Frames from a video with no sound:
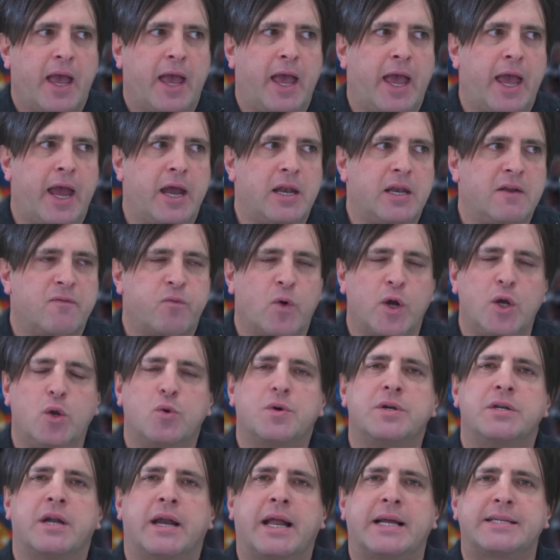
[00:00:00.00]
and if we're
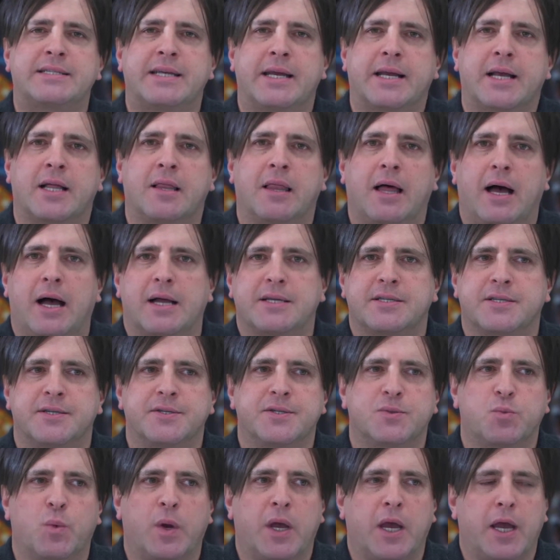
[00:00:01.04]
looking at asset
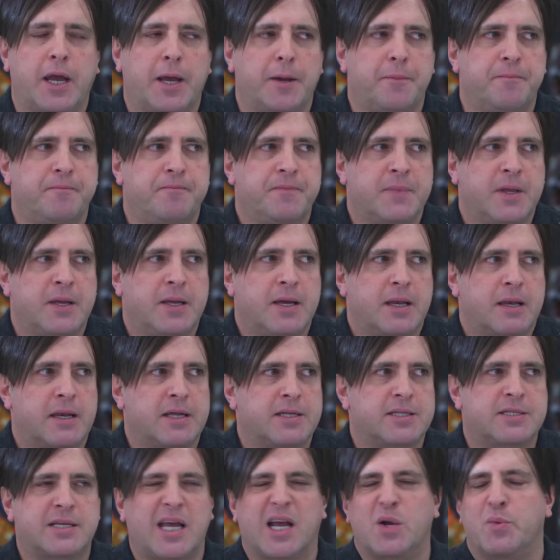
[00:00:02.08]
classes where,
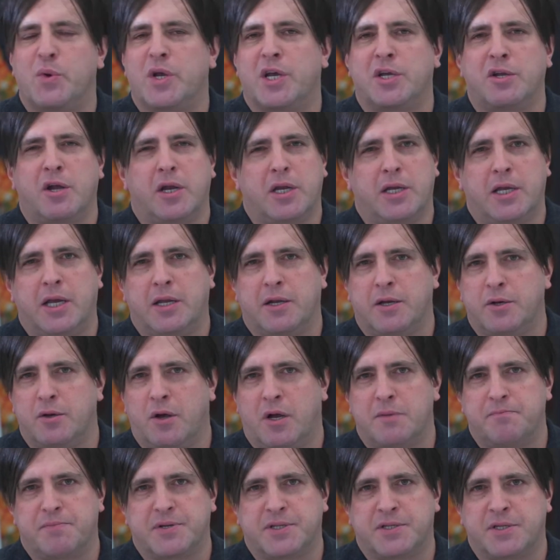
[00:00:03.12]
let's say, we can only get a
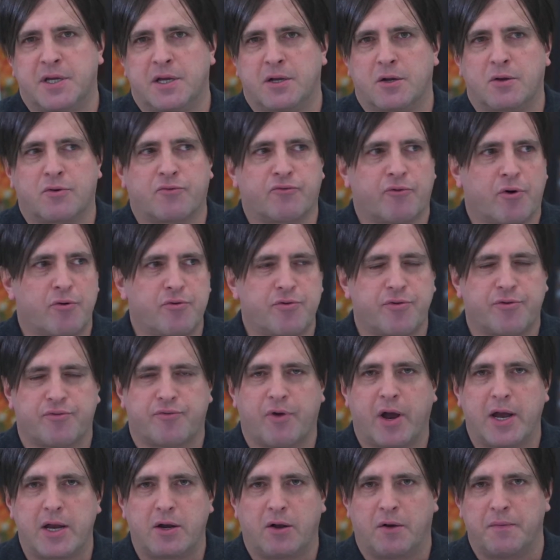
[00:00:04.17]
9% growth
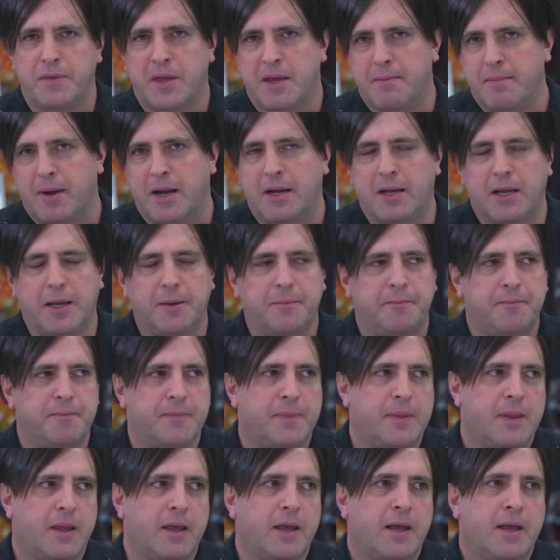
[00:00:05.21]
rate on their money,
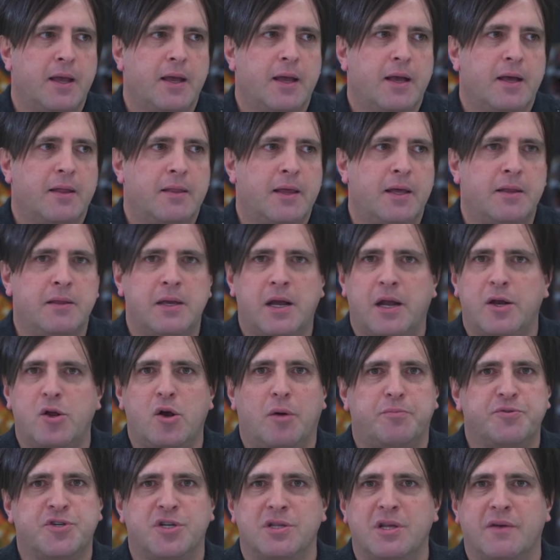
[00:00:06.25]
then the only
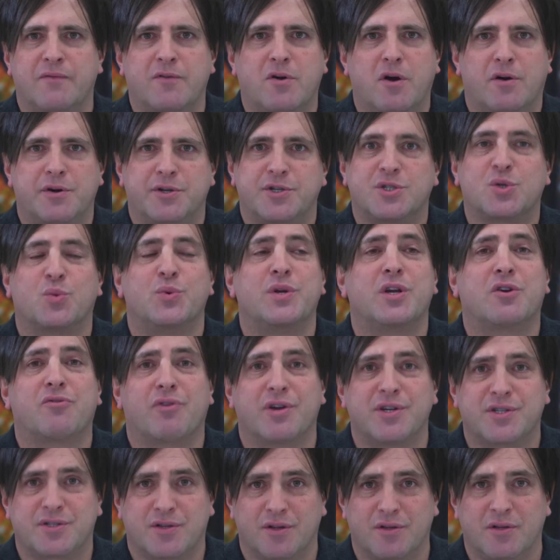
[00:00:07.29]
option they've got is
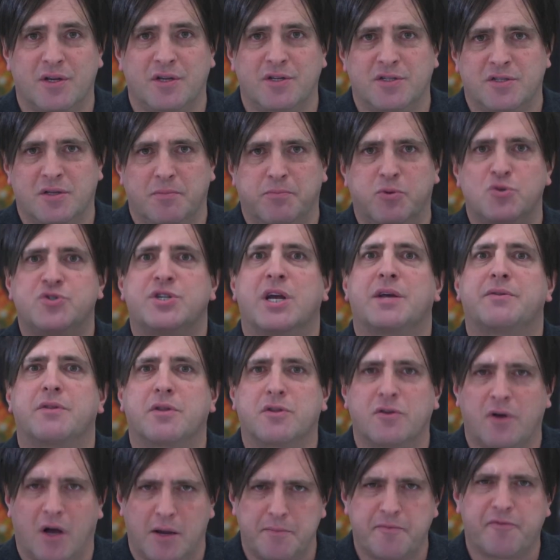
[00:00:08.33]
to push out the
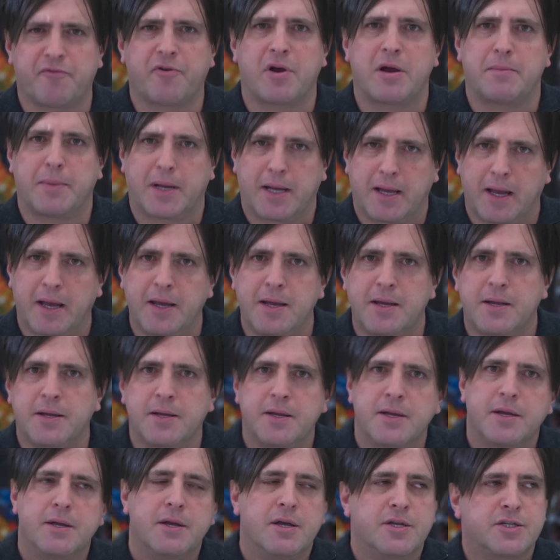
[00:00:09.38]
time frame. Okay.
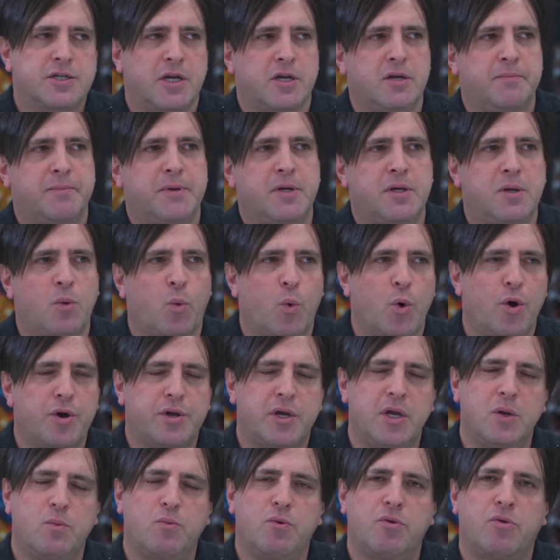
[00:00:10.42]
So you're
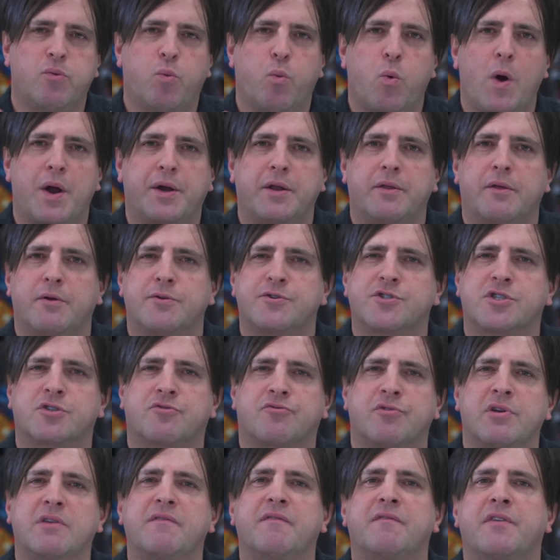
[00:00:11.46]
working with one of those
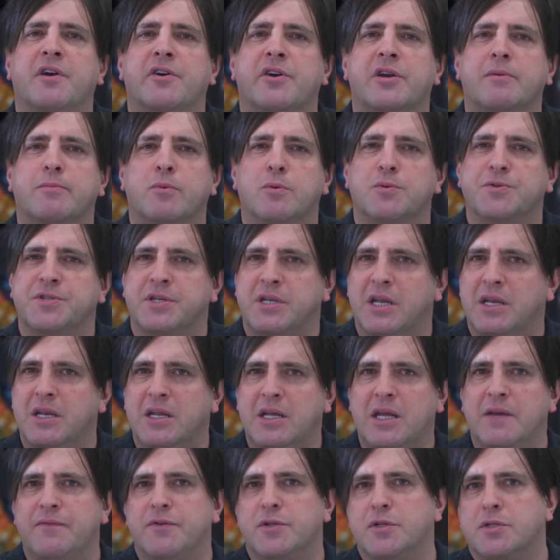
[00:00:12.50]
three variables at any
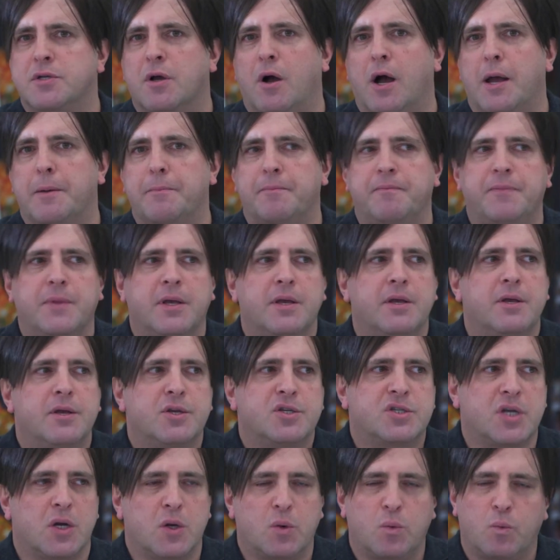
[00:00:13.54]
given time.
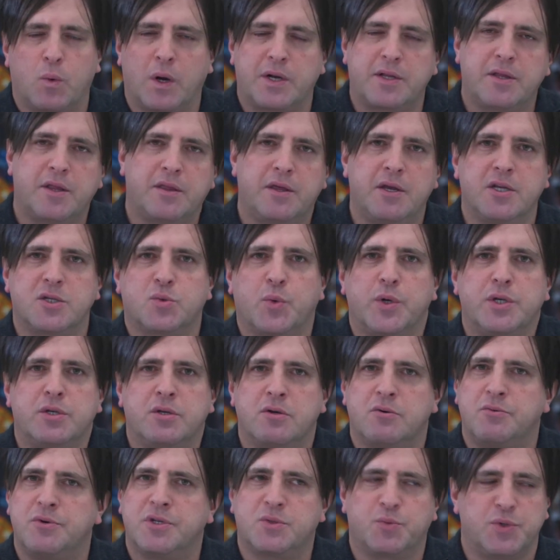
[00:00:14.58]
So one of the things we
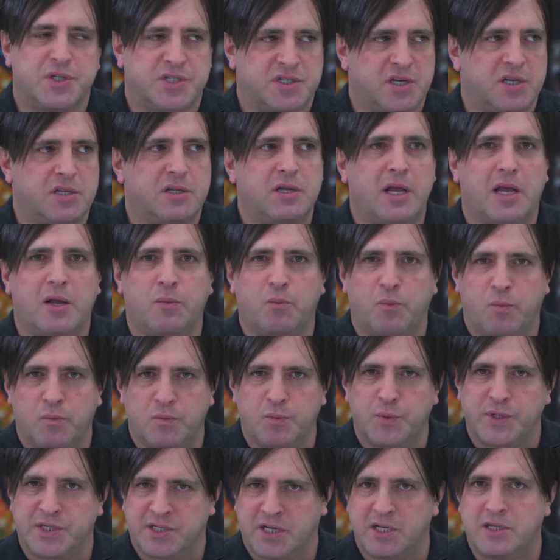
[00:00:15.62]
do is we sit
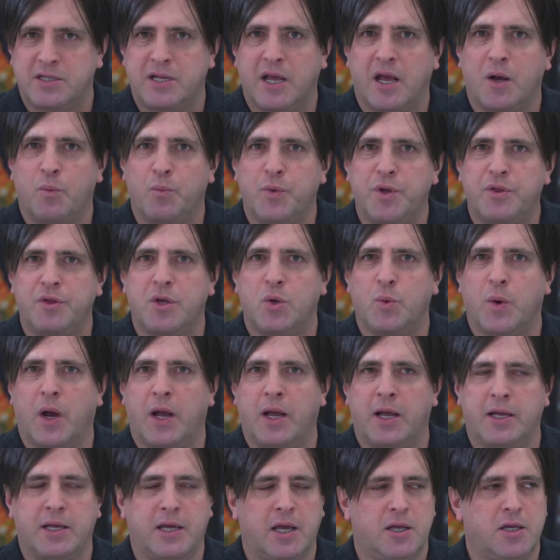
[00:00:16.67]
down with you,
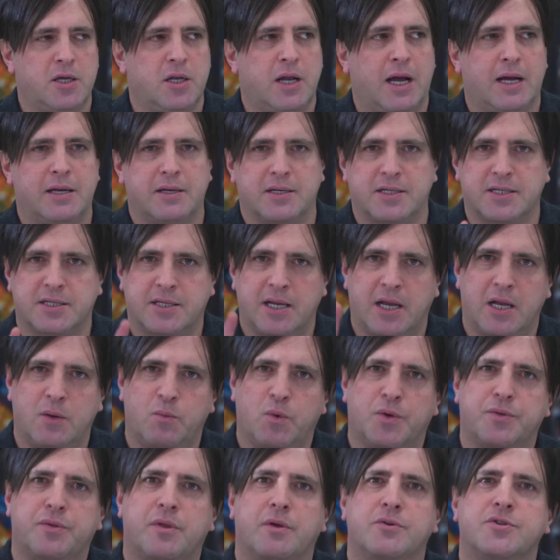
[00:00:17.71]
get you to understand
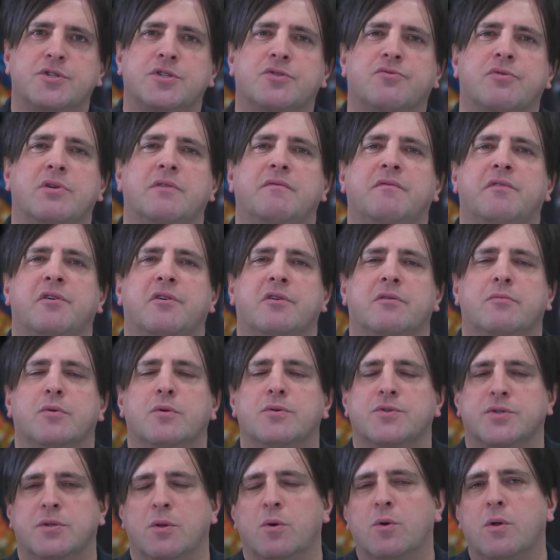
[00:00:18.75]
what those three
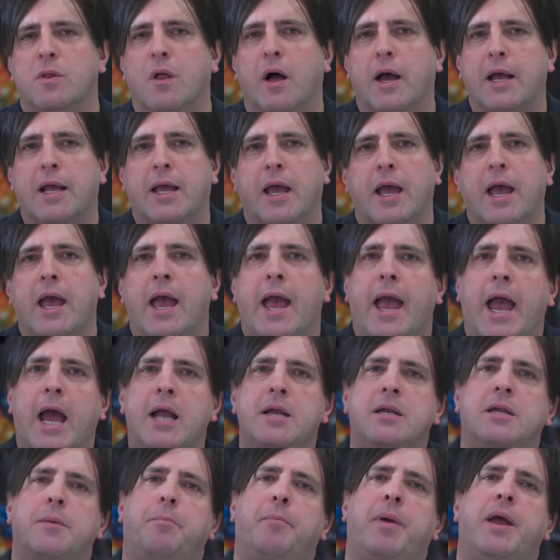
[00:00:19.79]
variables look like,
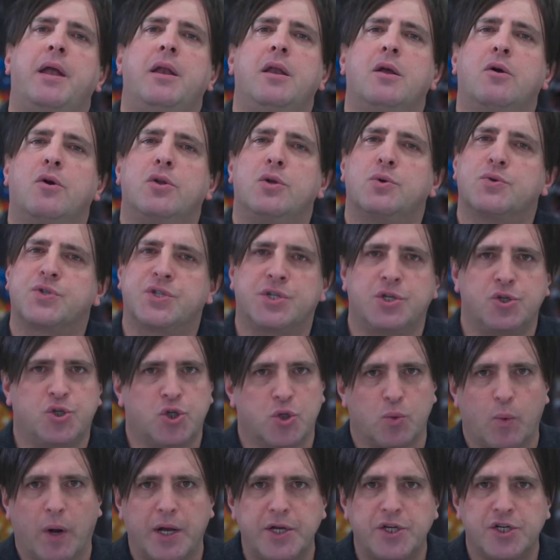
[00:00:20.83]
and depending on your
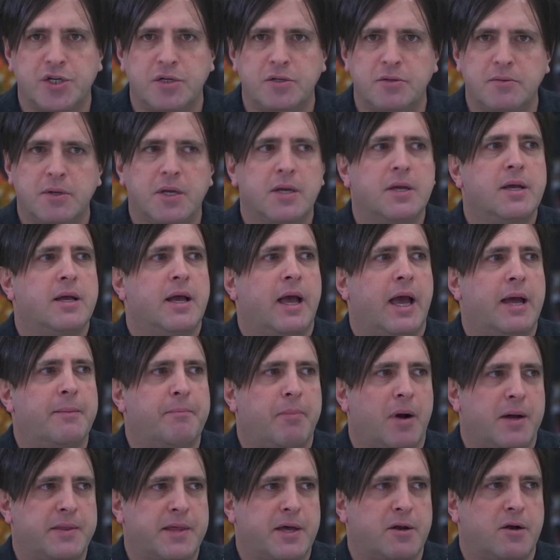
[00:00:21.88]
situation, and
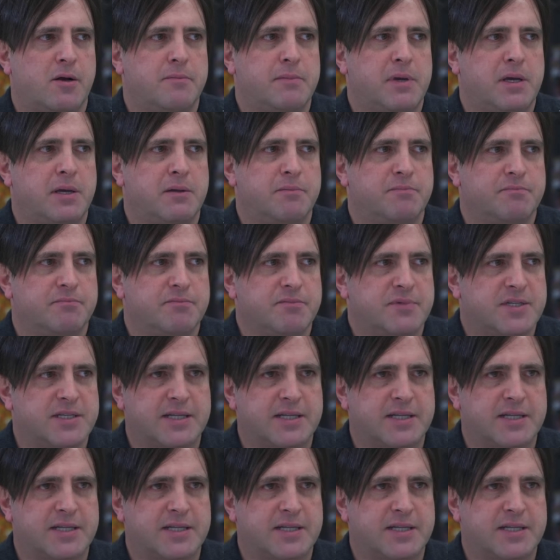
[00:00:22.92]
by that I mean